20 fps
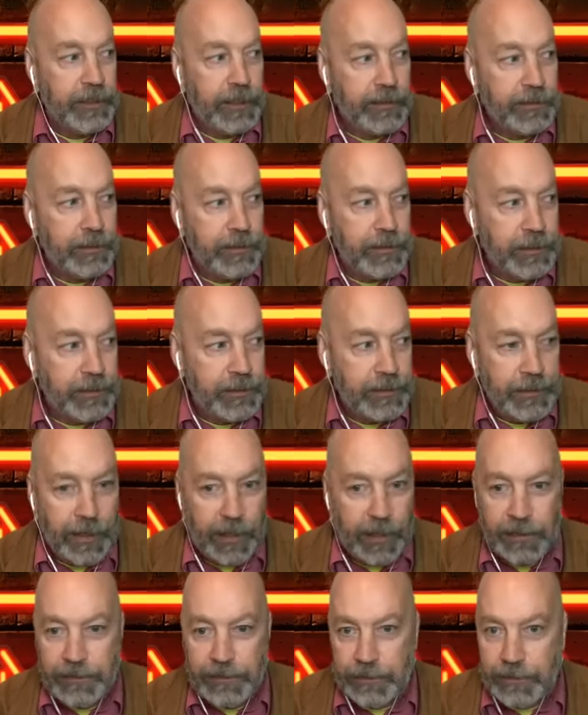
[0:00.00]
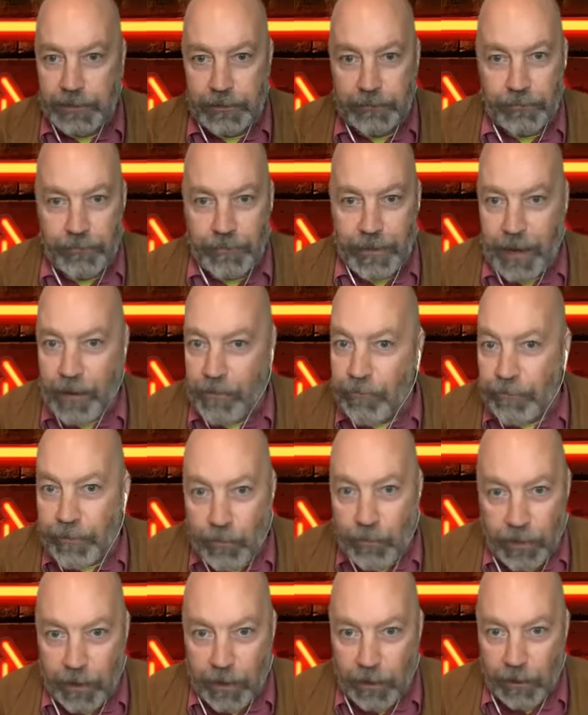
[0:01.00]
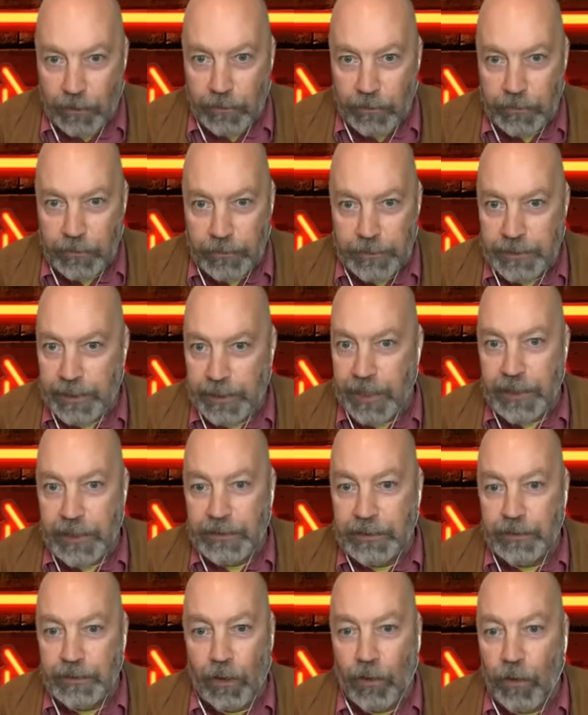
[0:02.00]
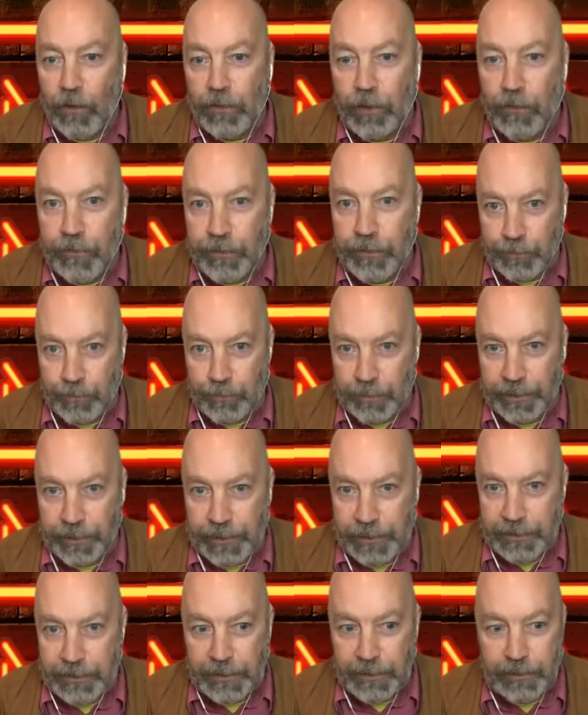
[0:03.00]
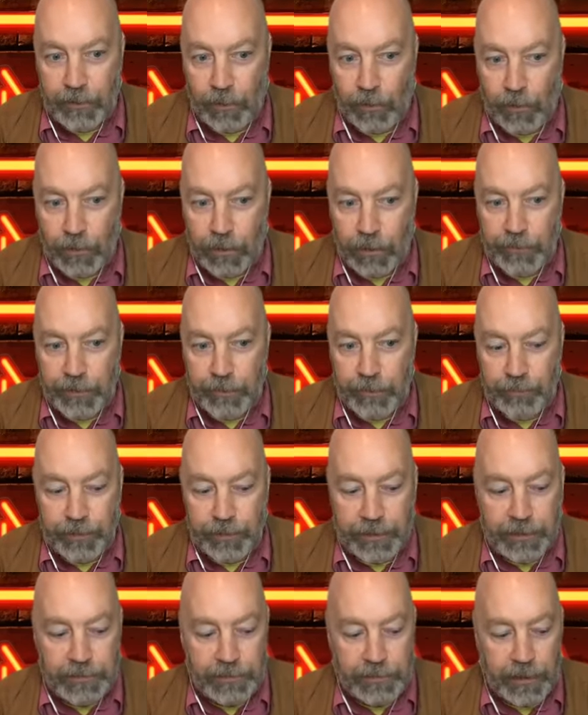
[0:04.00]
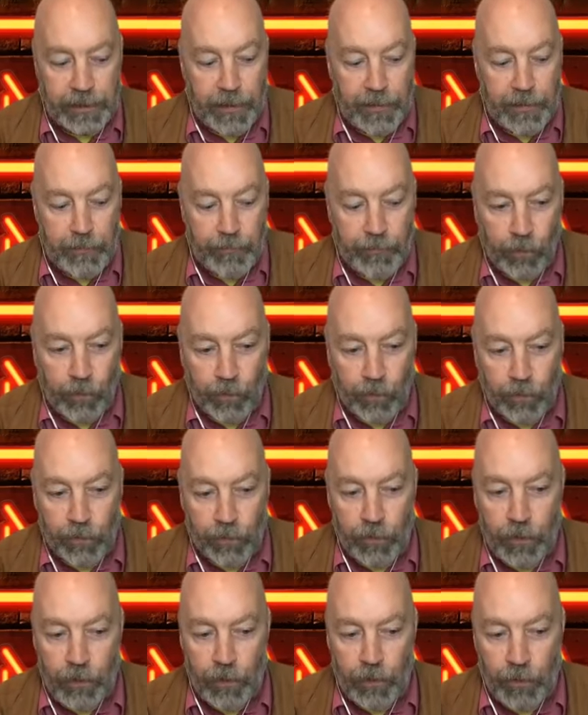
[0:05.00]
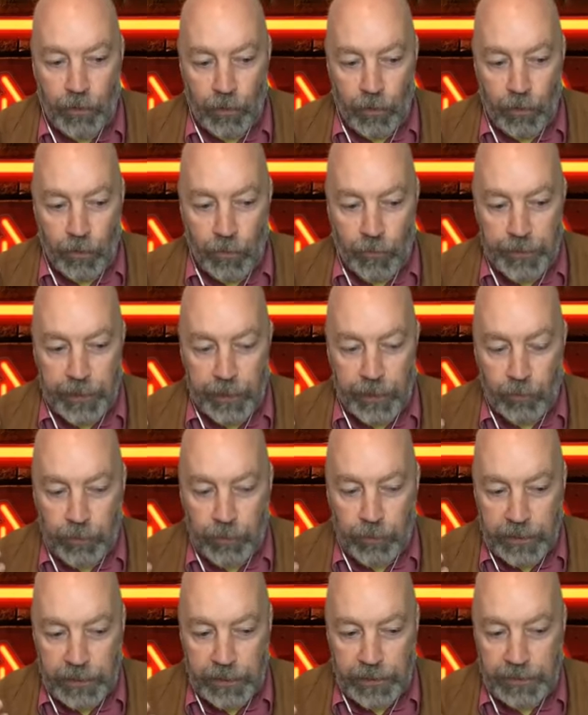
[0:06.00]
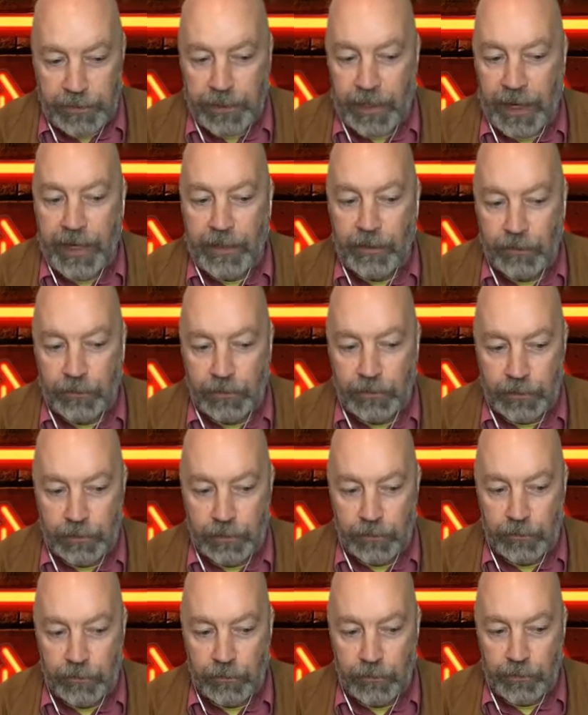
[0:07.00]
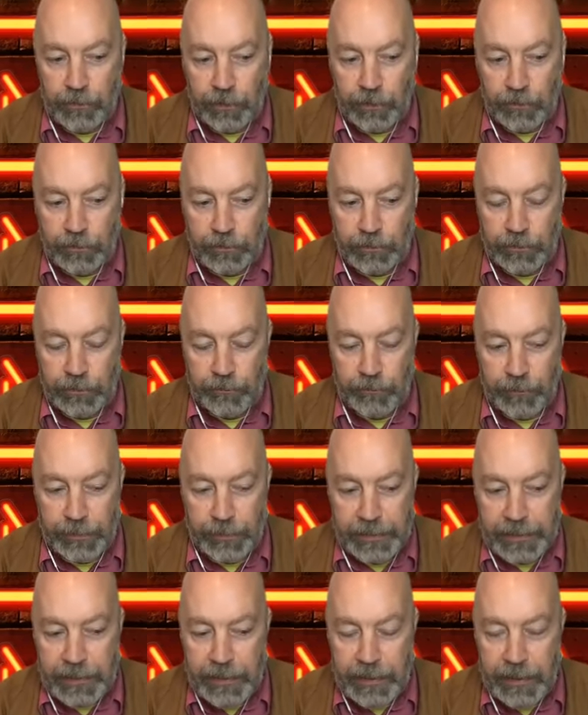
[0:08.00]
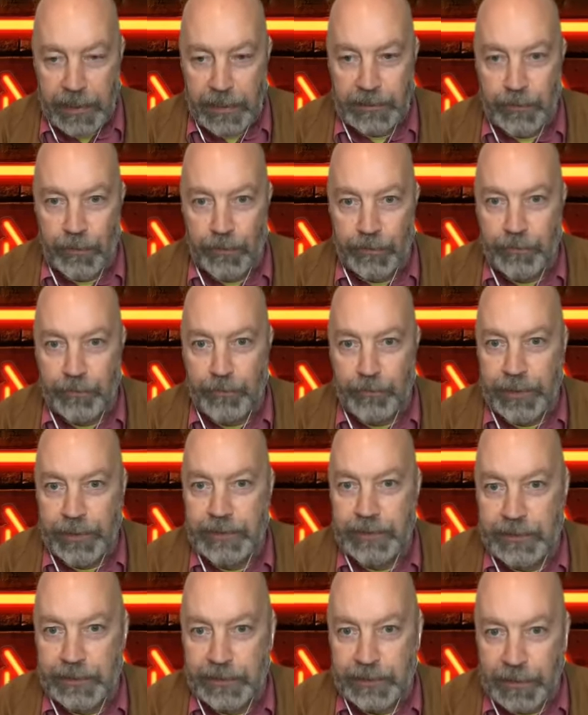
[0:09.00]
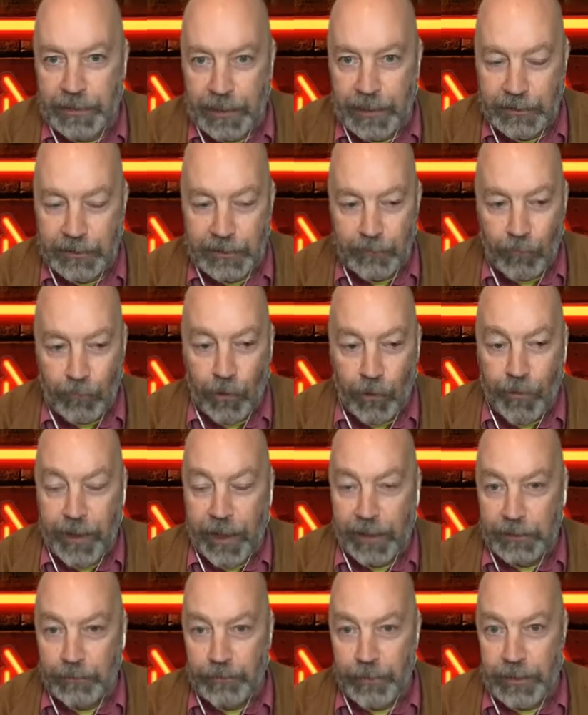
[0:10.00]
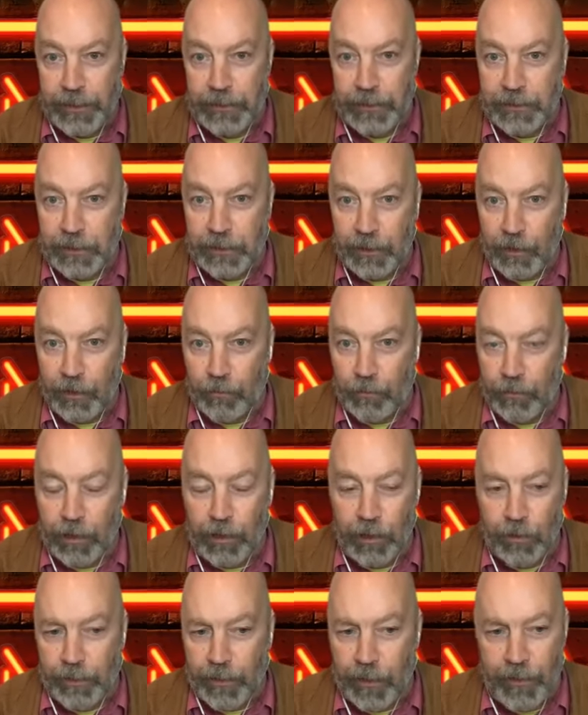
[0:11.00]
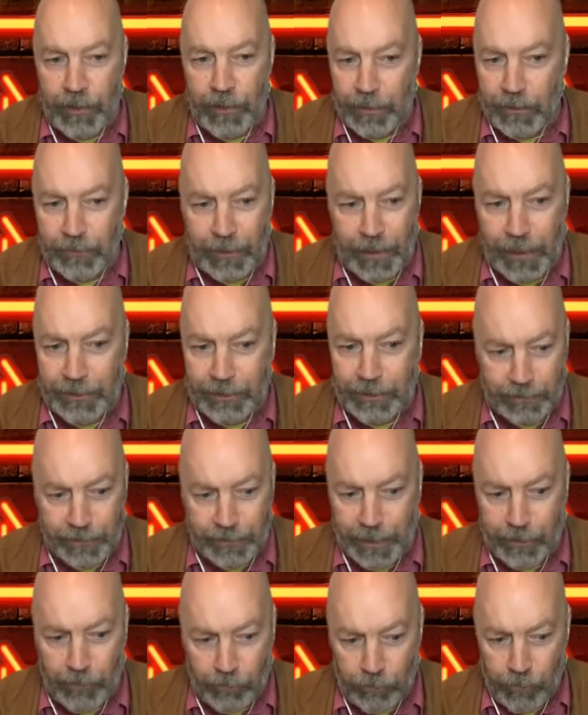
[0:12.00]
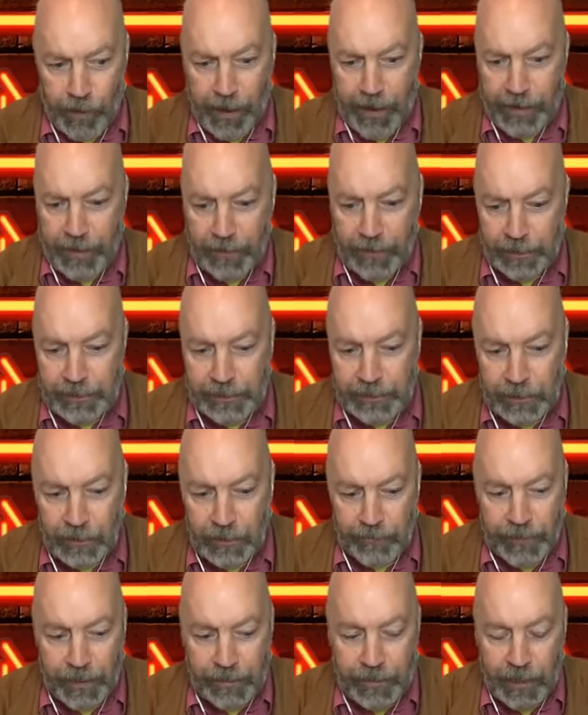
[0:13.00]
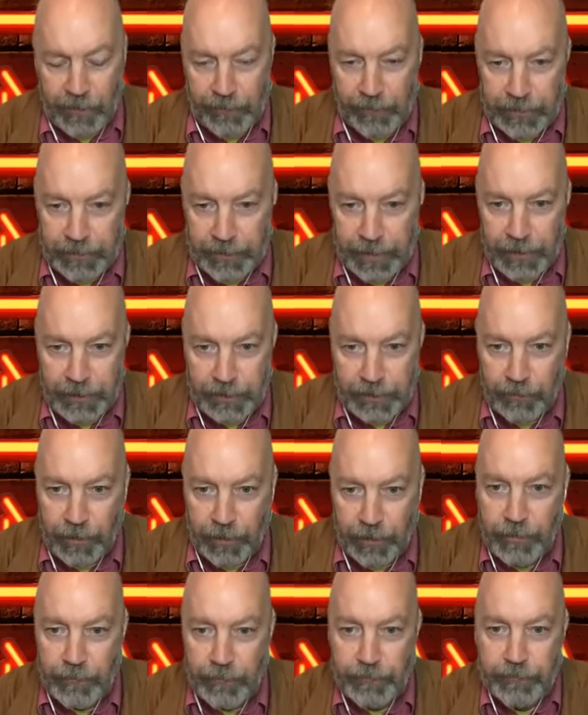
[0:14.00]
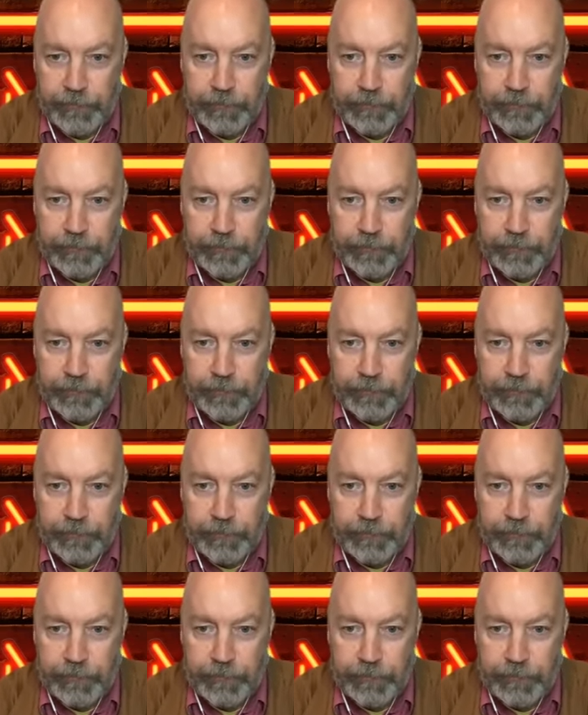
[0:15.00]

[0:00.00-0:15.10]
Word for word: that the, the edge is everywhere the edge is all over the place. It's all over the place. And the more that we can cater to those needs, those business needs, the more that space is going to grow. And I think you guys are like right in the center of that conversation, right?